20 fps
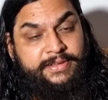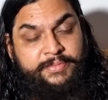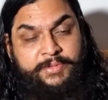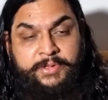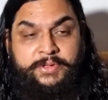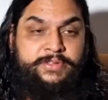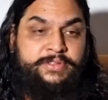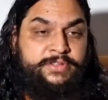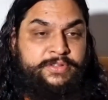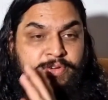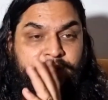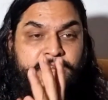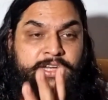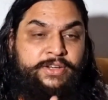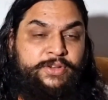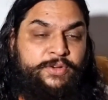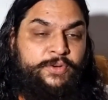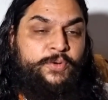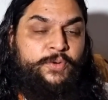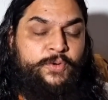because you
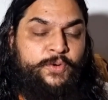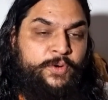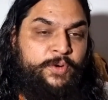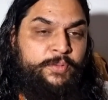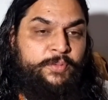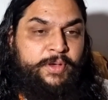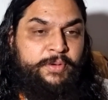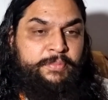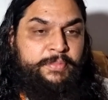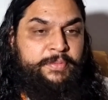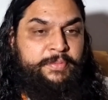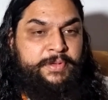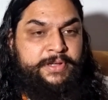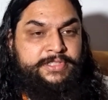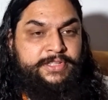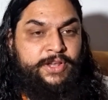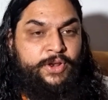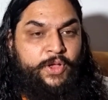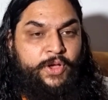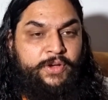get to go home, or maybe
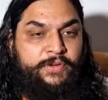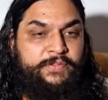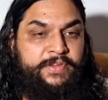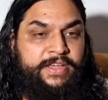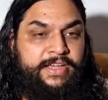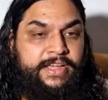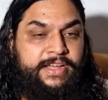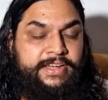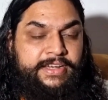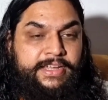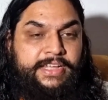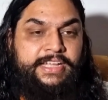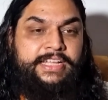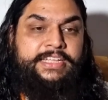it's a long weekend,